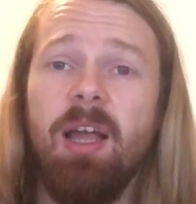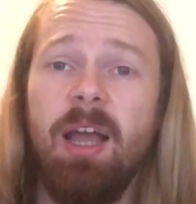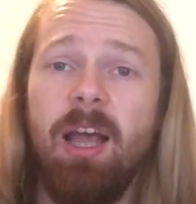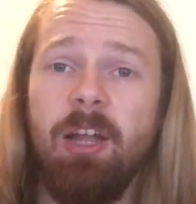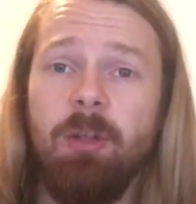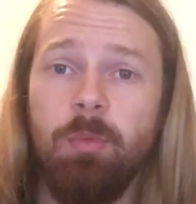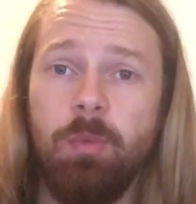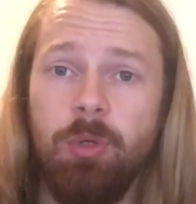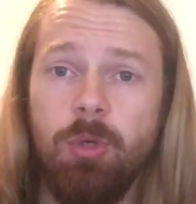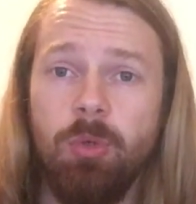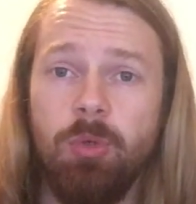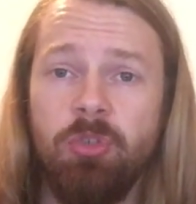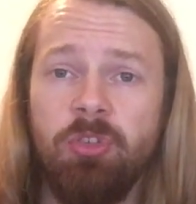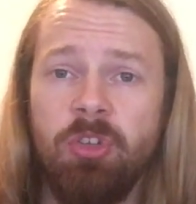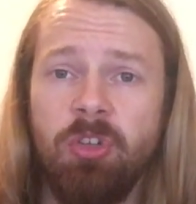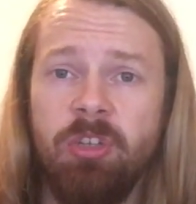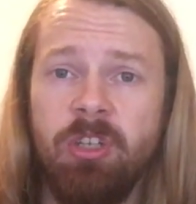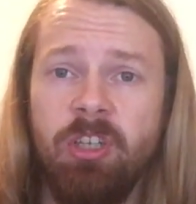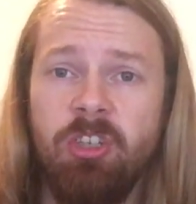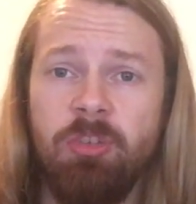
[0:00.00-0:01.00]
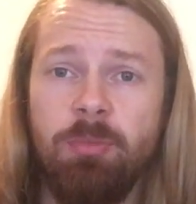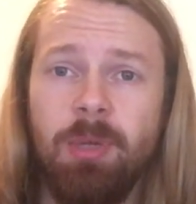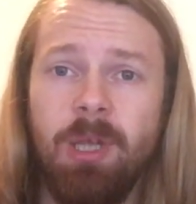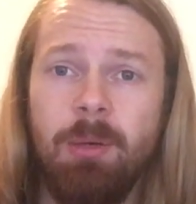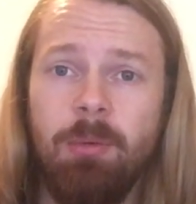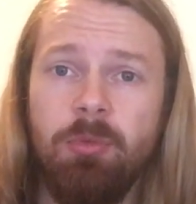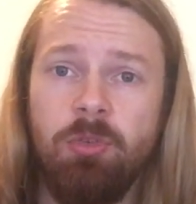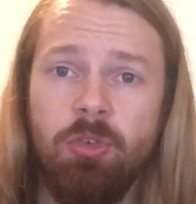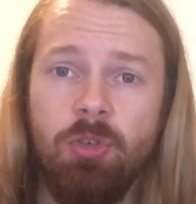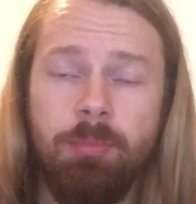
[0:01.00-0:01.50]
And we also need to be
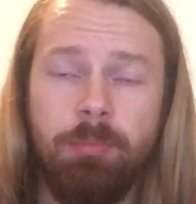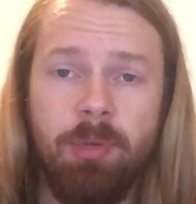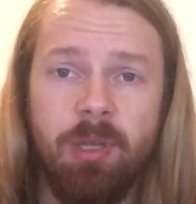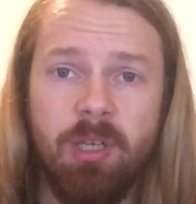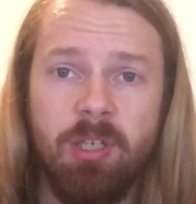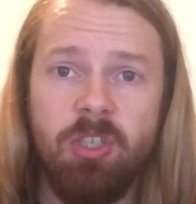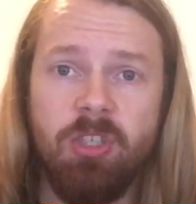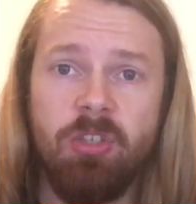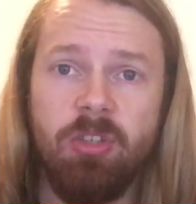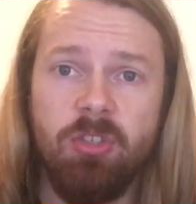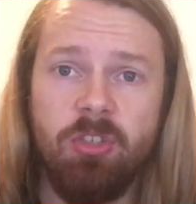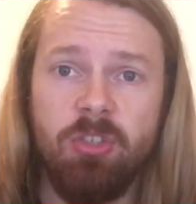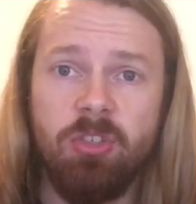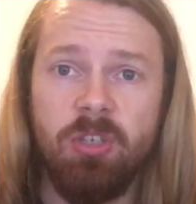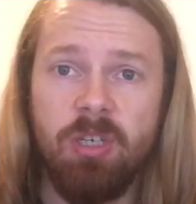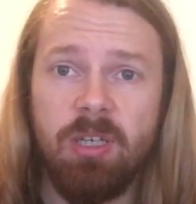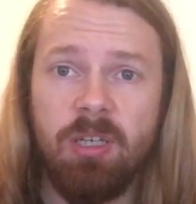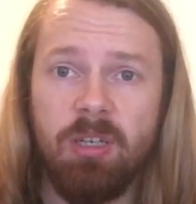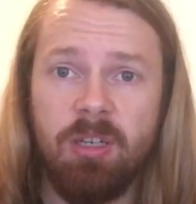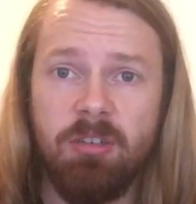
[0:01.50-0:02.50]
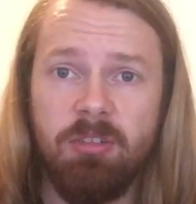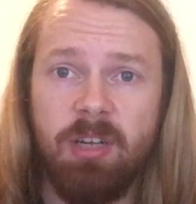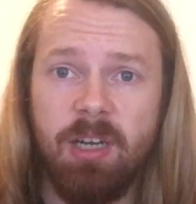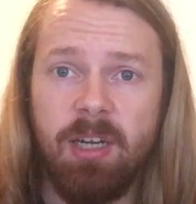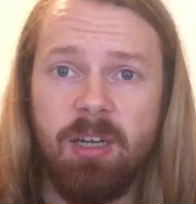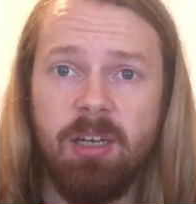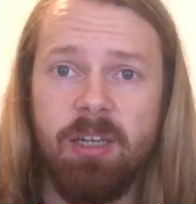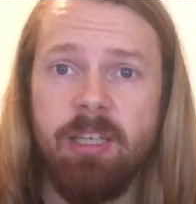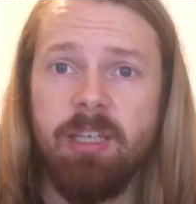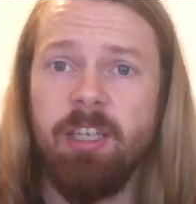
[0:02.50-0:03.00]
able to pitch the string
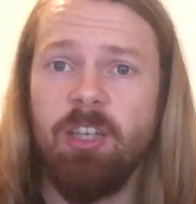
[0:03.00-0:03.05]
correctly.